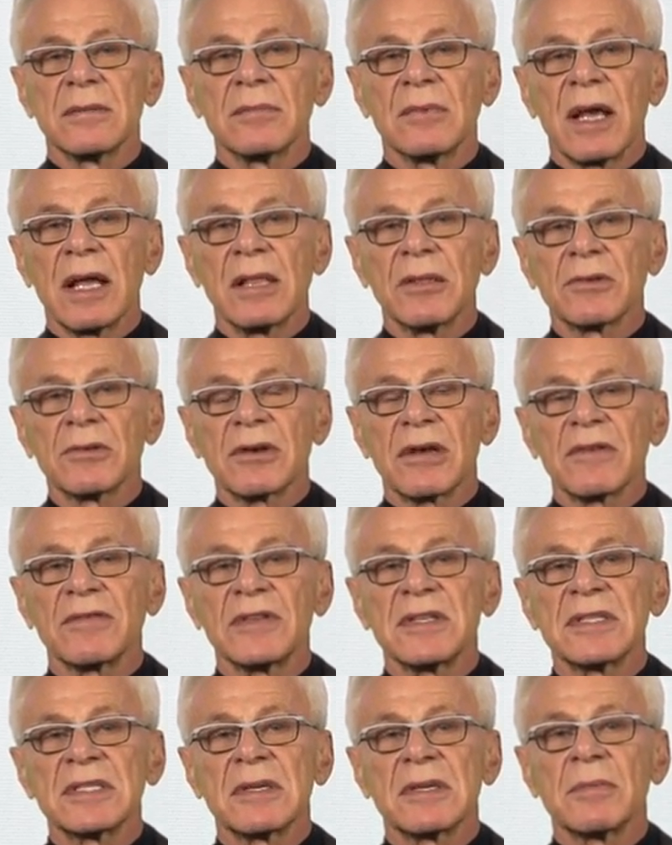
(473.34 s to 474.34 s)
allograft
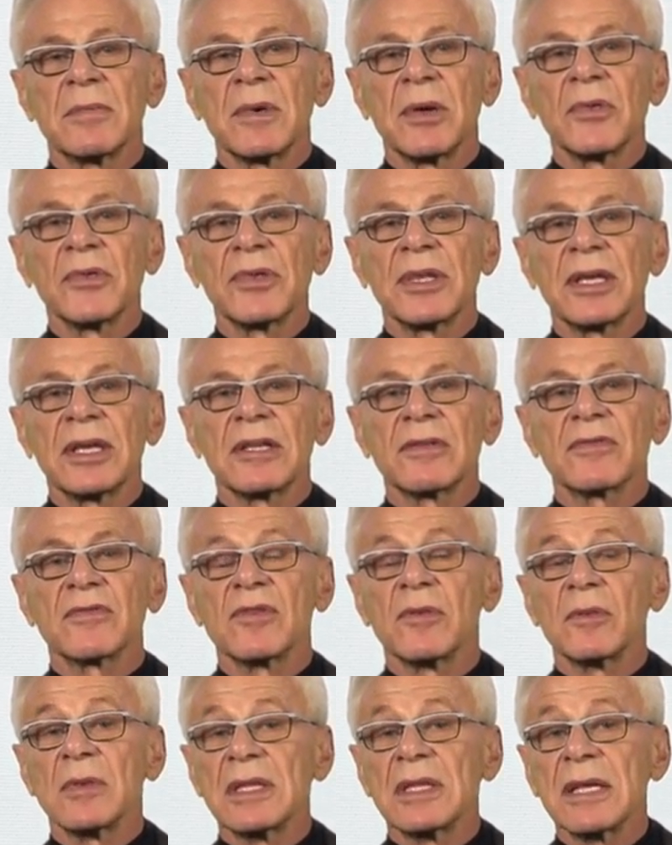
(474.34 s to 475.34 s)
is a bone taken
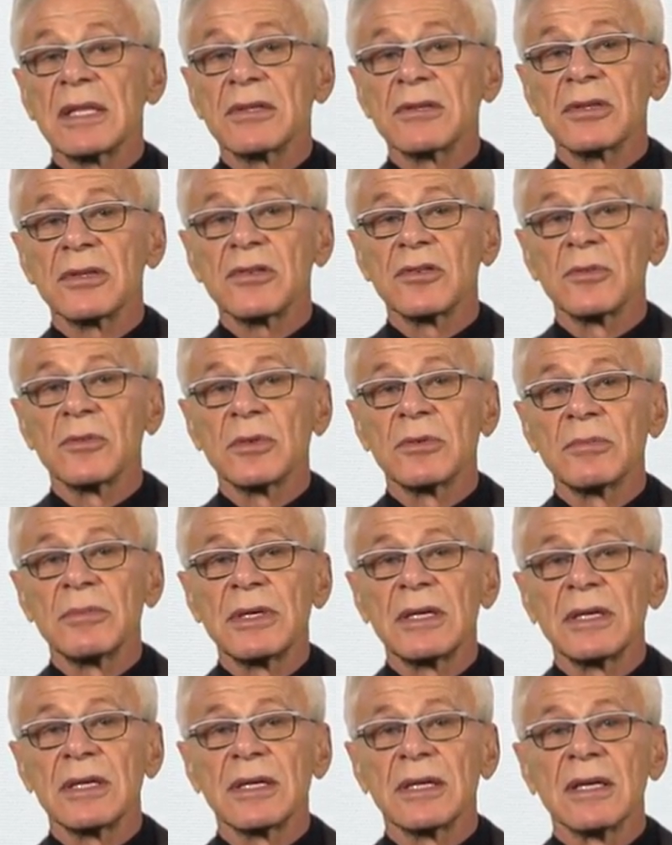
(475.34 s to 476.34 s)
from another human
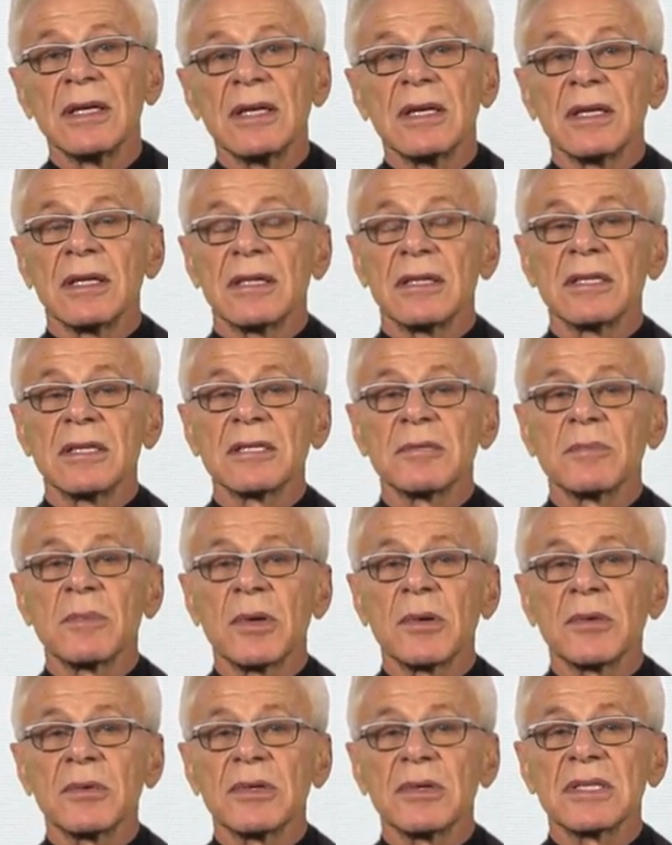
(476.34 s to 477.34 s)
being. This
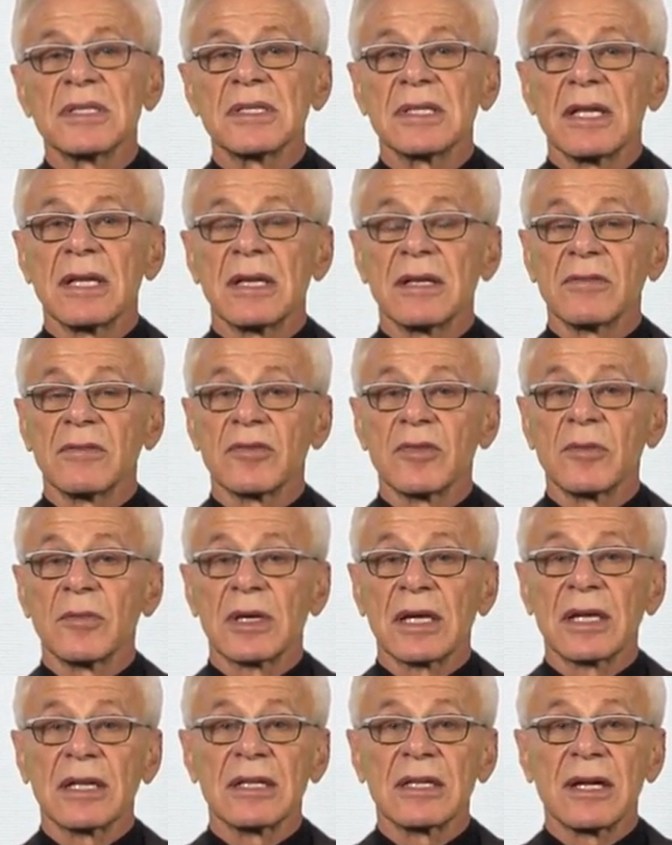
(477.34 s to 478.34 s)
bone is taken from a
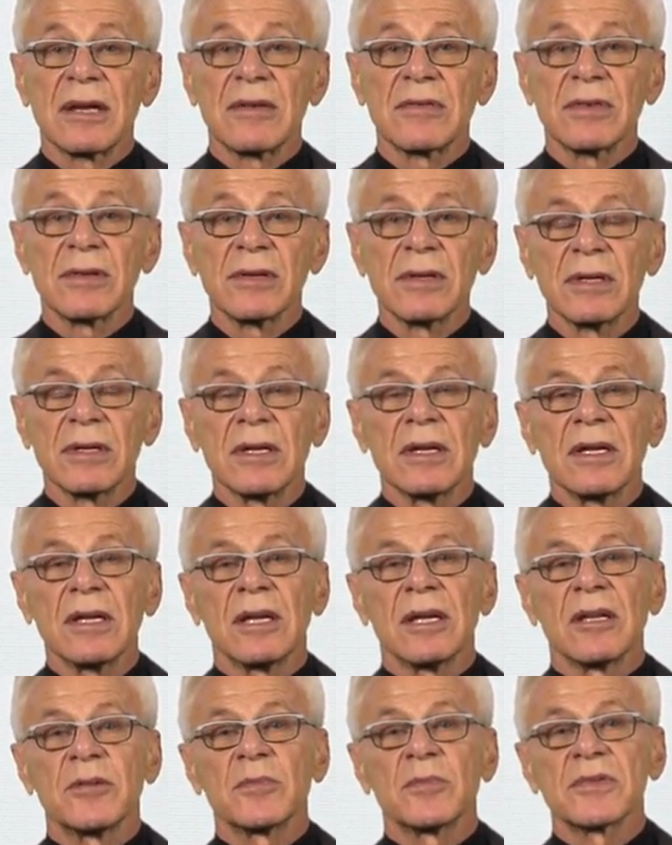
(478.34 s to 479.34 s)
cadaver
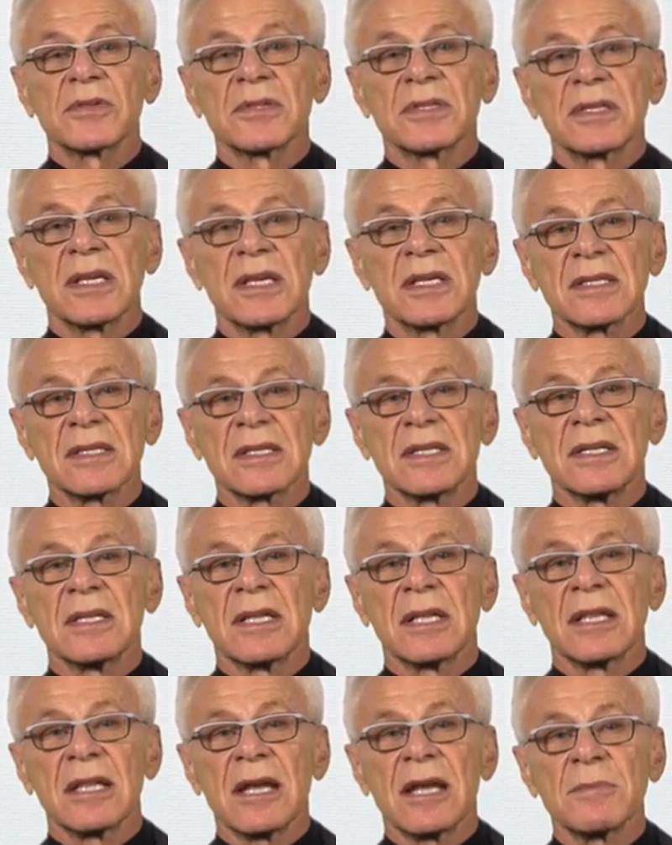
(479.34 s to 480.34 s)
and processed in
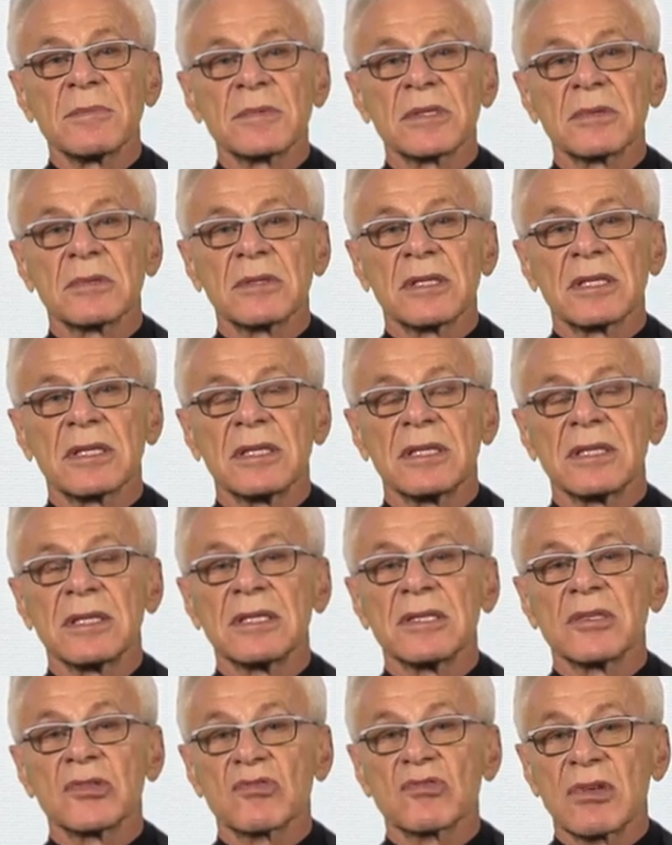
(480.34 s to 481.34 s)
a lab so that it
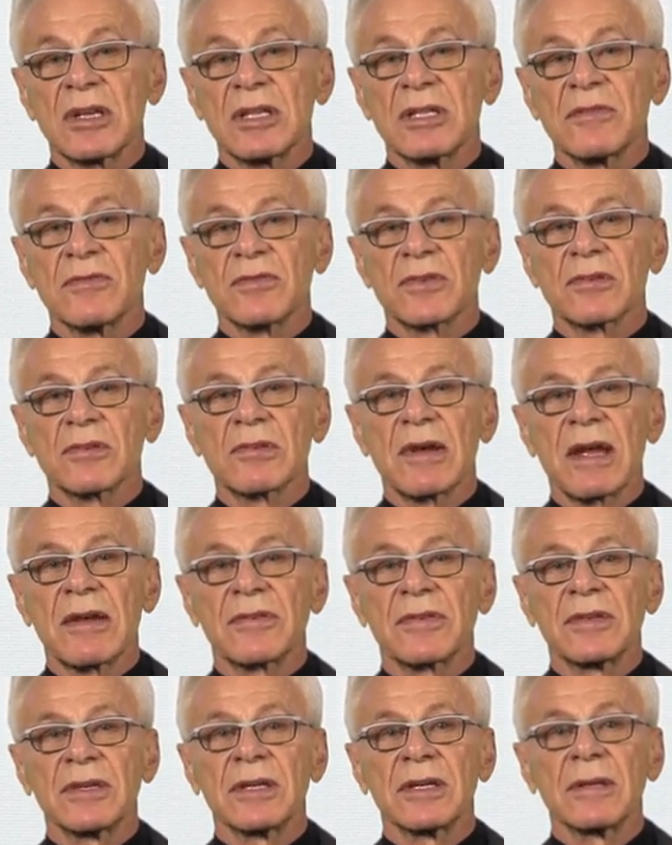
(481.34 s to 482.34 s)
is ready for
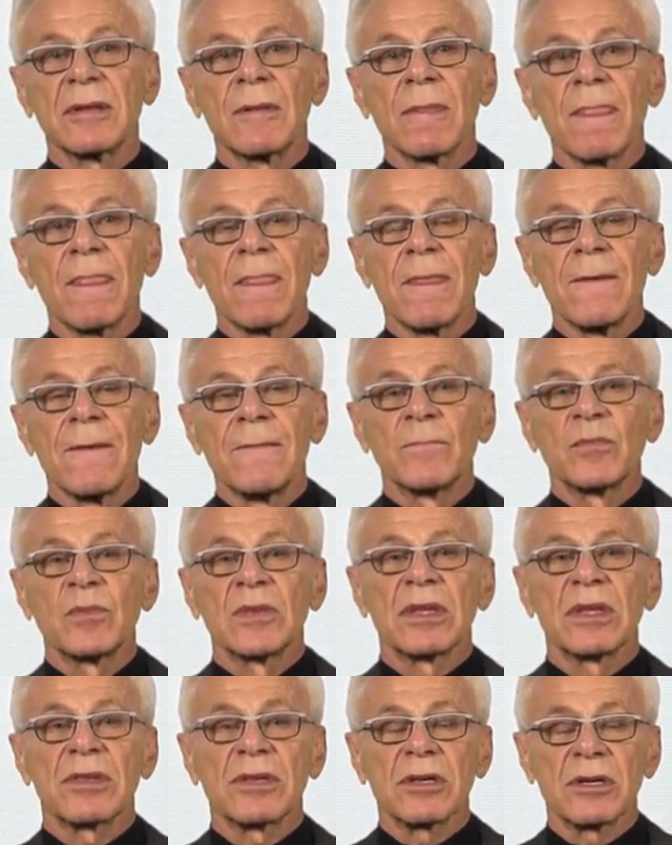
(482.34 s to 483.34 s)
grafting.
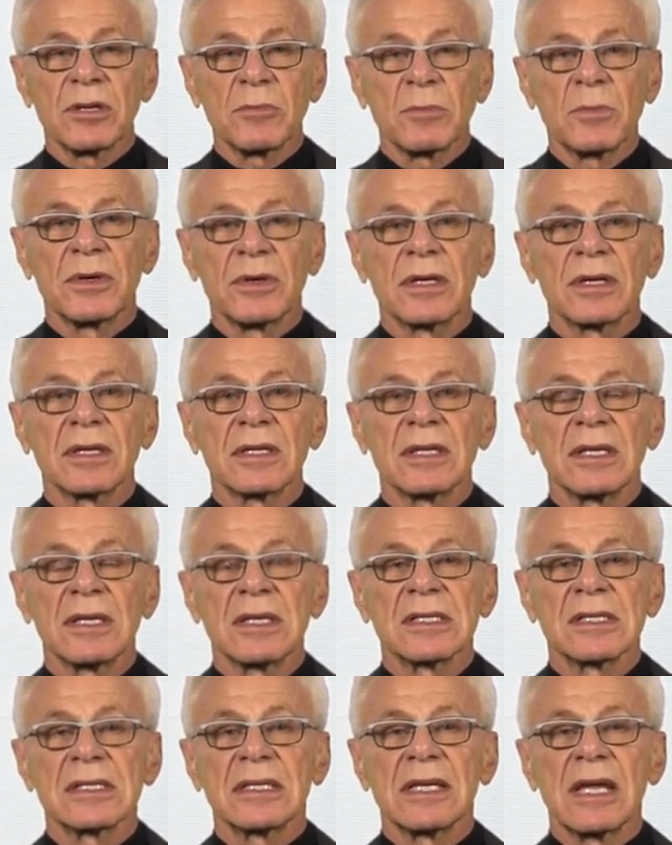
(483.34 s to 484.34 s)
The third part
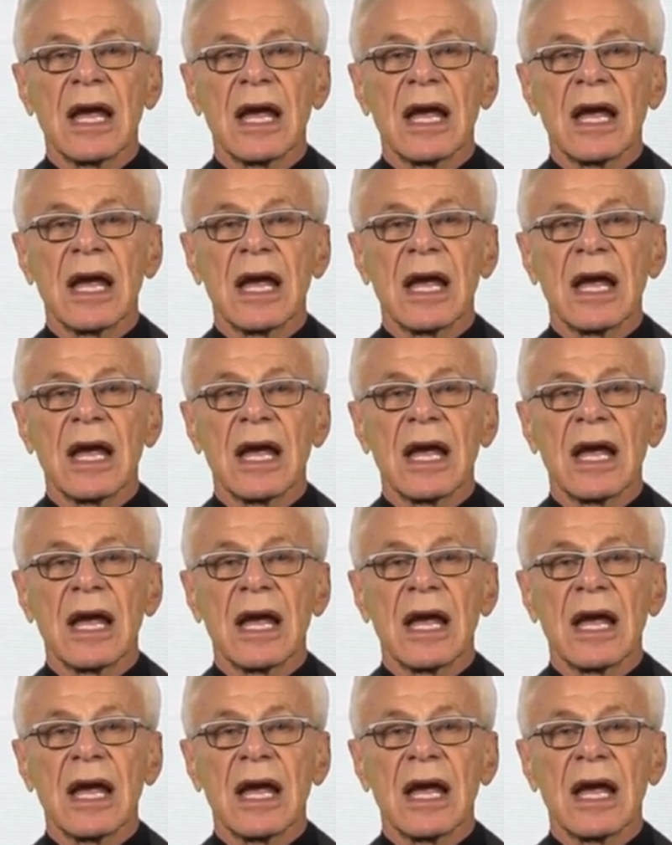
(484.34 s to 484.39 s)
is the